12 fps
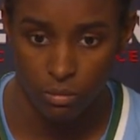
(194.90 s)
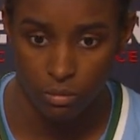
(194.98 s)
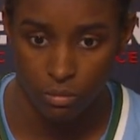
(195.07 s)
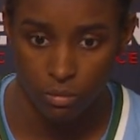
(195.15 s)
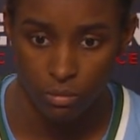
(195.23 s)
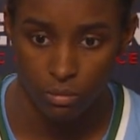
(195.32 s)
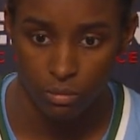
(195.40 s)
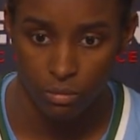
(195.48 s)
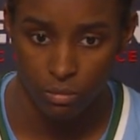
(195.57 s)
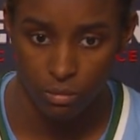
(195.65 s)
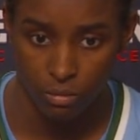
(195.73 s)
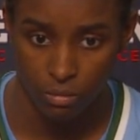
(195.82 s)

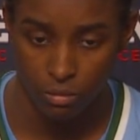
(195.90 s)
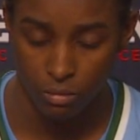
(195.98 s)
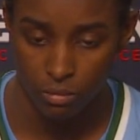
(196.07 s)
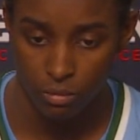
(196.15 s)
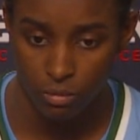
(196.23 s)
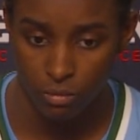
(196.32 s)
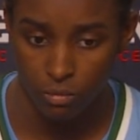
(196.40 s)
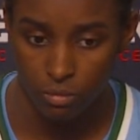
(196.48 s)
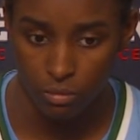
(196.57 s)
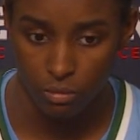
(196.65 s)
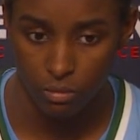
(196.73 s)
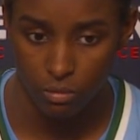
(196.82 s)

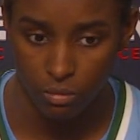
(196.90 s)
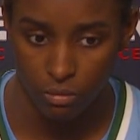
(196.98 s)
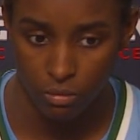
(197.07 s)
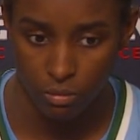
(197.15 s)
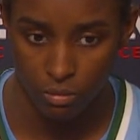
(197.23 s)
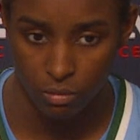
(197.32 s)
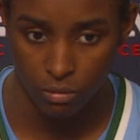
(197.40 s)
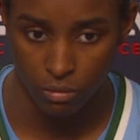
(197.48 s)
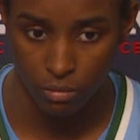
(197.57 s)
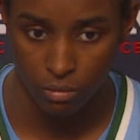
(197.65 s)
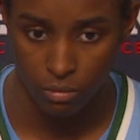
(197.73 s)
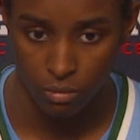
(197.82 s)

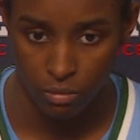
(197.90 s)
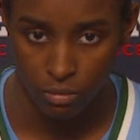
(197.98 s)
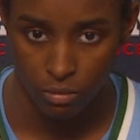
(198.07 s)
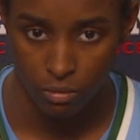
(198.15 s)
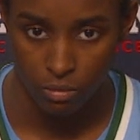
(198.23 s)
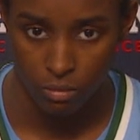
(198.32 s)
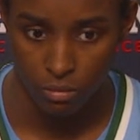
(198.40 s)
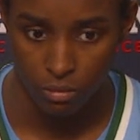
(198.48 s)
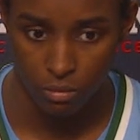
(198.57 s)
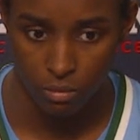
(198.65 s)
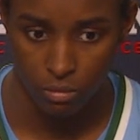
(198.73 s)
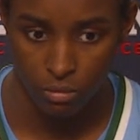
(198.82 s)

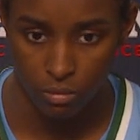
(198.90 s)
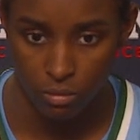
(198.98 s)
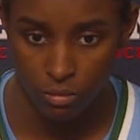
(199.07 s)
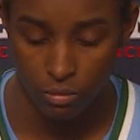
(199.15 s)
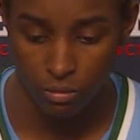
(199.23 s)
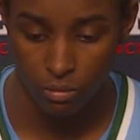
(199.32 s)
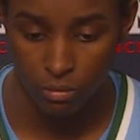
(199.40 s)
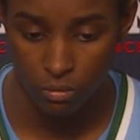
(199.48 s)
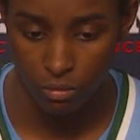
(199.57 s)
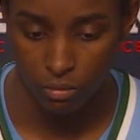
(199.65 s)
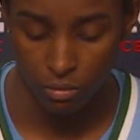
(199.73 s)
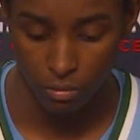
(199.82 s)

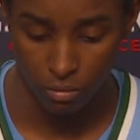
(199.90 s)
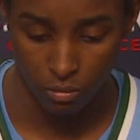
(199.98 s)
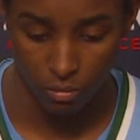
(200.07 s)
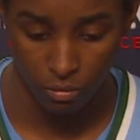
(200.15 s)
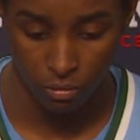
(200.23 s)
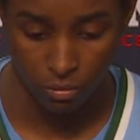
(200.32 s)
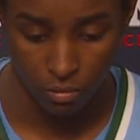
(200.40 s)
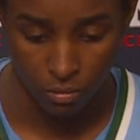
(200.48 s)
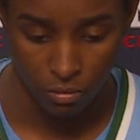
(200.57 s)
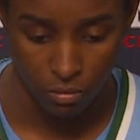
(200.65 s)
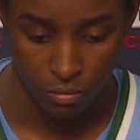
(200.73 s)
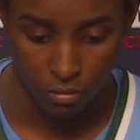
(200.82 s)

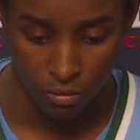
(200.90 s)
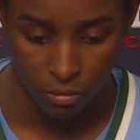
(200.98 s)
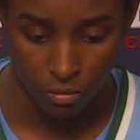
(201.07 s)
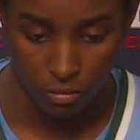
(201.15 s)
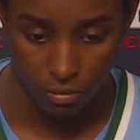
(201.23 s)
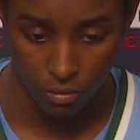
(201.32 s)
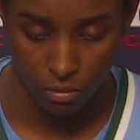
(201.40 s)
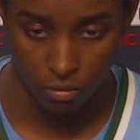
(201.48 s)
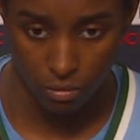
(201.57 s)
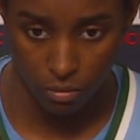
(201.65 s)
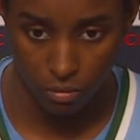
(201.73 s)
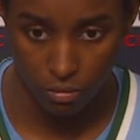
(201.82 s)

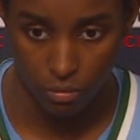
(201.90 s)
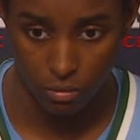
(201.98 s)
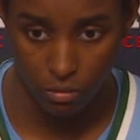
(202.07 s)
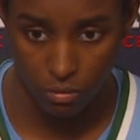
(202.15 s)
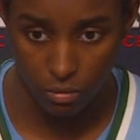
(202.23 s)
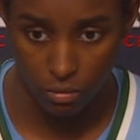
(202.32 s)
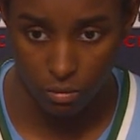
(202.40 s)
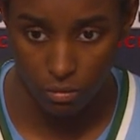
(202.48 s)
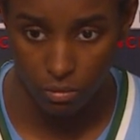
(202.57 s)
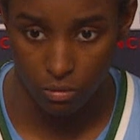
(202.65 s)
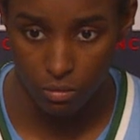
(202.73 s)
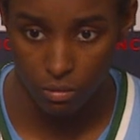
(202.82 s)
(silent)